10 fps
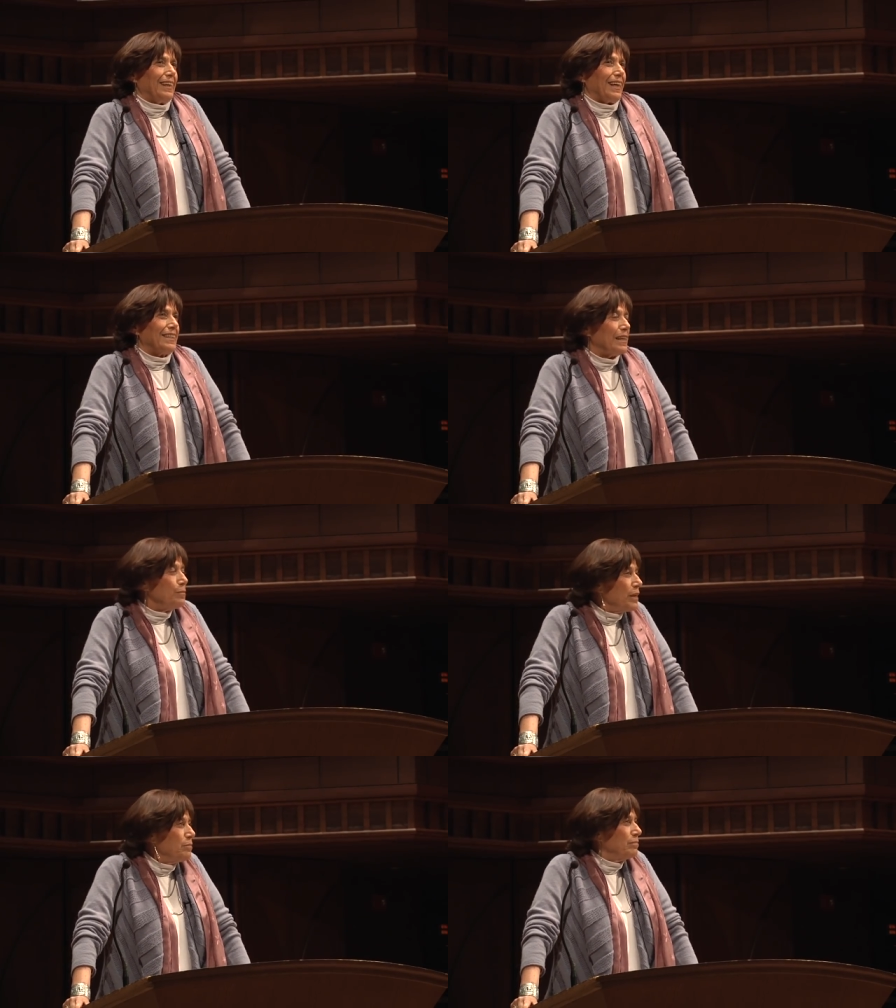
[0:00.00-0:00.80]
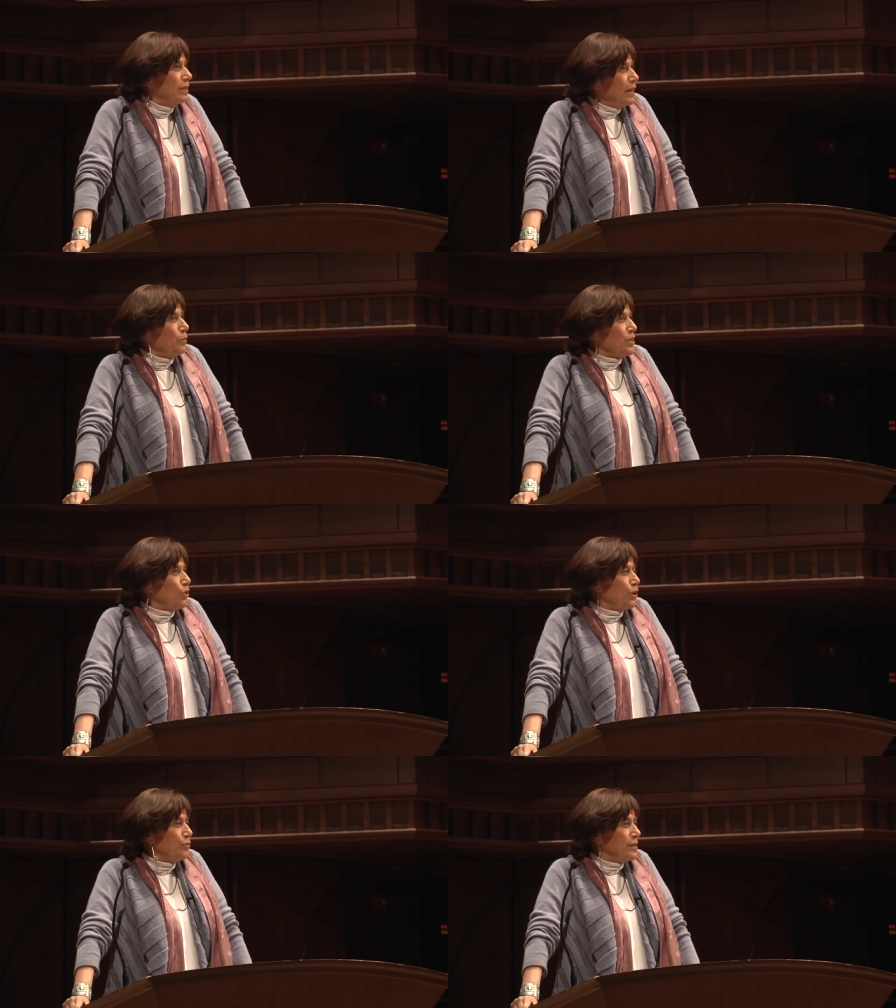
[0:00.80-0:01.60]
And somebody in West
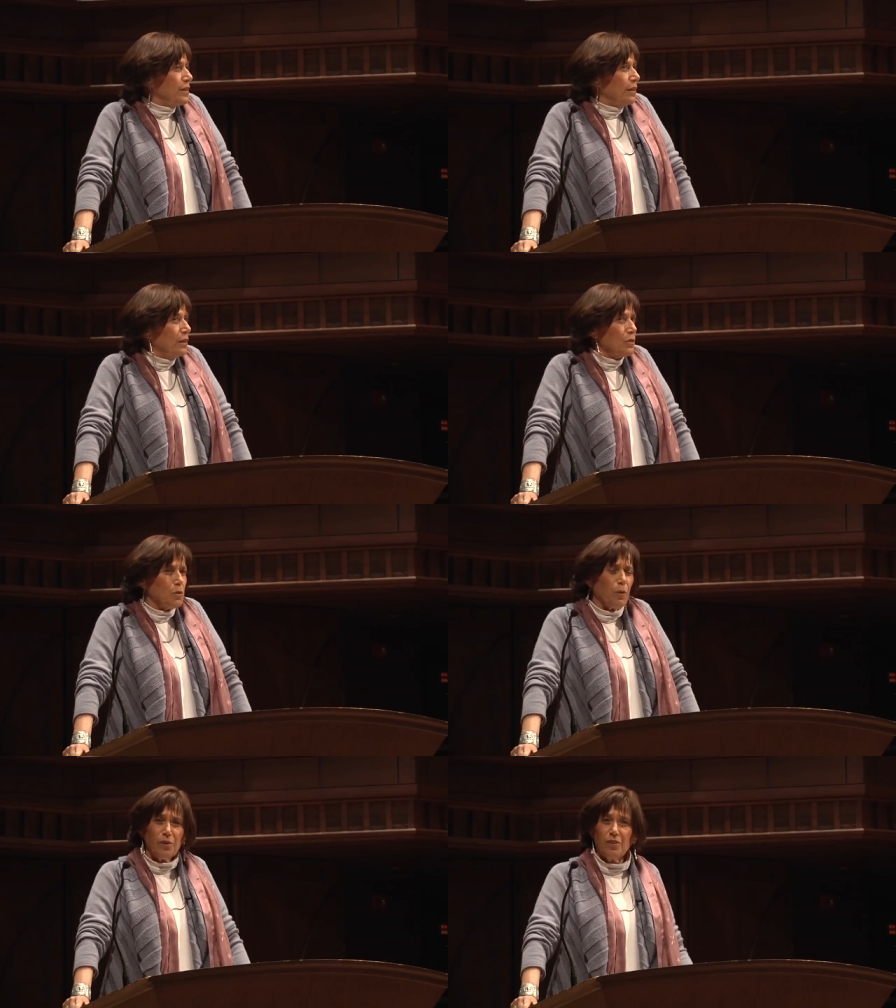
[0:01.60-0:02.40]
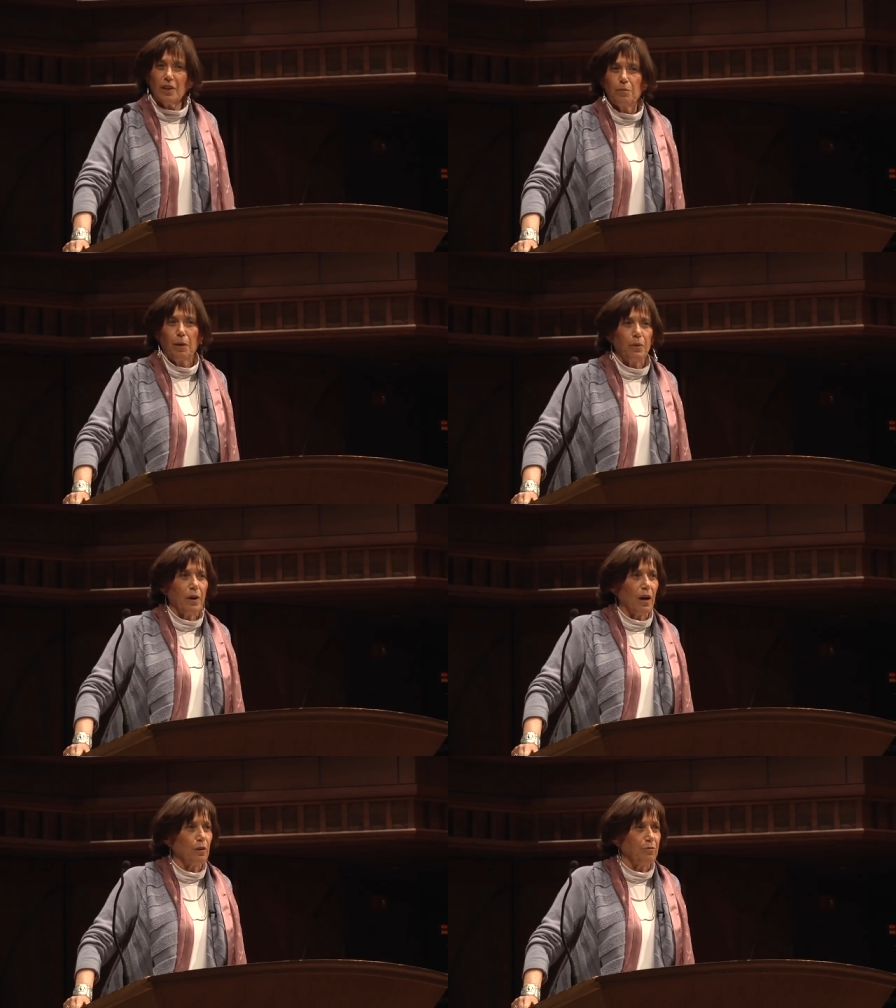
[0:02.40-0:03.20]
Hartford said, so what do you think about
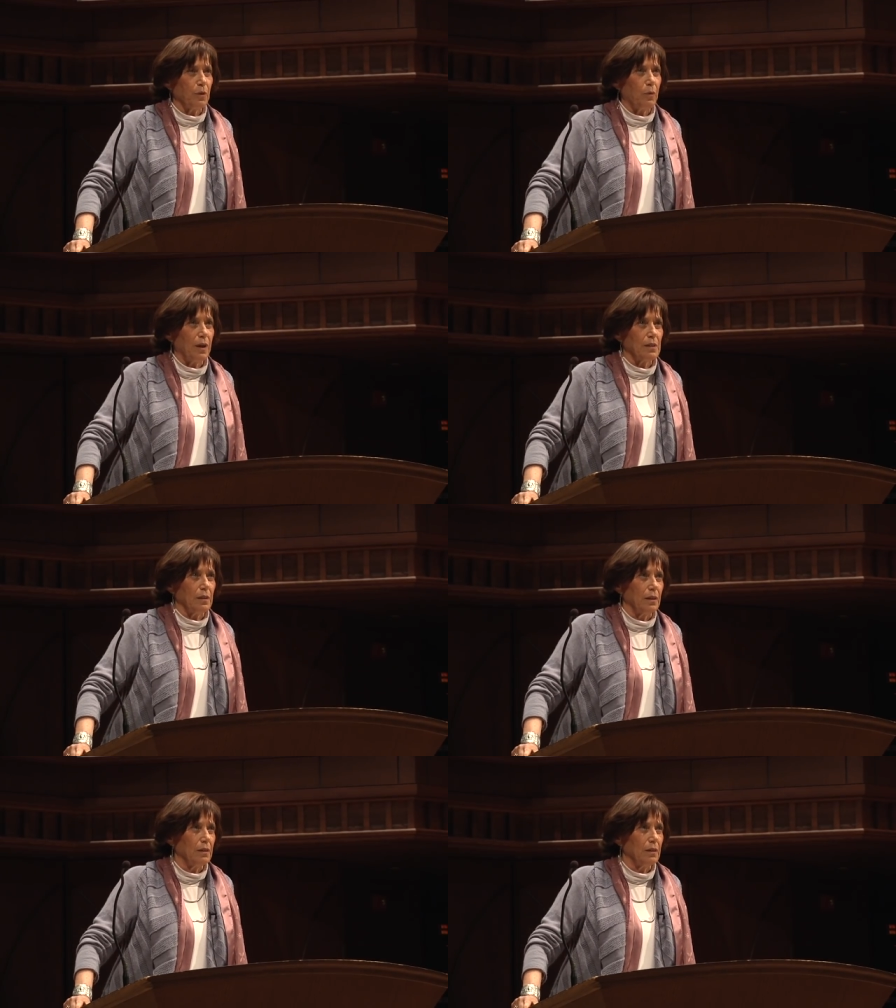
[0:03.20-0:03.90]
pornography at Wesleyan?